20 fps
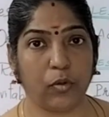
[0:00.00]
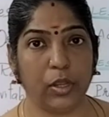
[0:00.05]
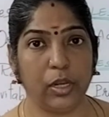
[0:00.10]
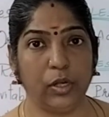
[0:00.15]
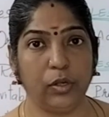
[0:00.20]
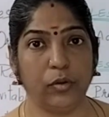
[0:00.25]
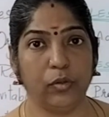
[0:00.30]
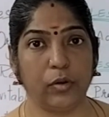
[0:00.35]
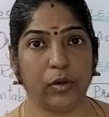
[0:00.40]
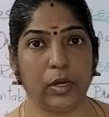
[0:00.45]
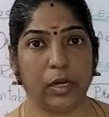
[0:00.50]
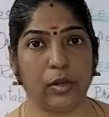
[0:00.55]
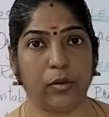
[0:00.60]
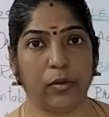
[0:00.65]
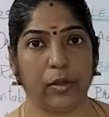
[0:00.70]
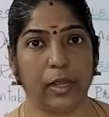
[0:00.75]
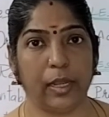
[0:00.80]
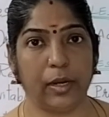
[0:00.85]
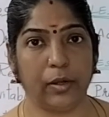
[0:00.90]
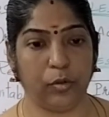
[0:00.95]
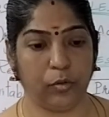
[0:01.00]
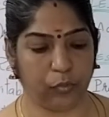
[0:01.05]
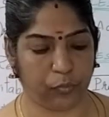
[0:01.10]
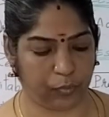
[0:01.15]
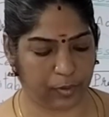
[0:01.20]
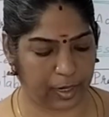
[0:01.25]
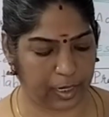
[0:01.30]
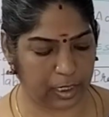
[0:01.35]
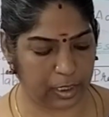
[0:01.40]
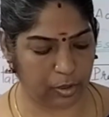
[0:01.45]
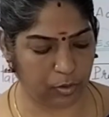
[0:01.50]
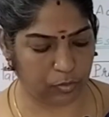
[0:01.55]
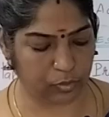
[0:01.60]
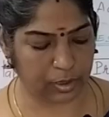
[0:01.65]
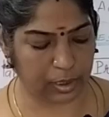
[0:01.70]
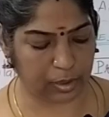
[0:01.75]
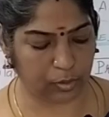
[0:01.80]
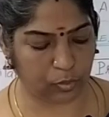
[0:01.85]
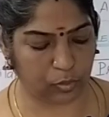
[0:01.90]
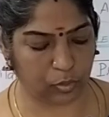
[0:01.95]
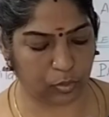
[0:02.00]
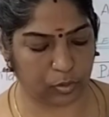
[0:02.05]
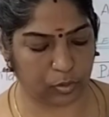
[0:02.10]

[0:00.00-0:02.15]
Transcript: going to require to find out the